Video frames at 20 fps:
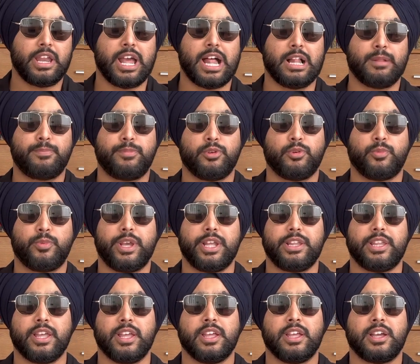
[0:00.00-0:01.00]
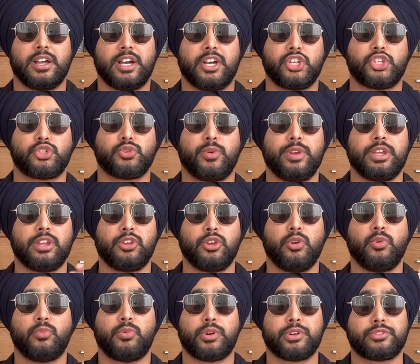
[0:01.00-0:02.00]
help you with showing
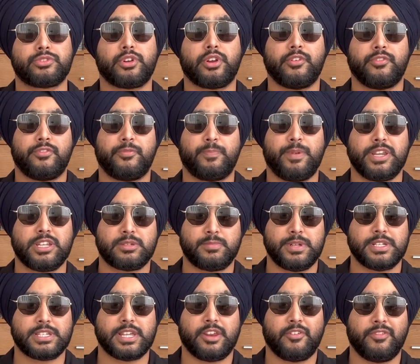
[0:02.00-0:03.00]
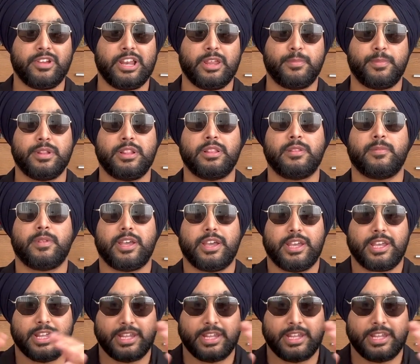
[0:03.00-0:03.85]
you what sort of placements are available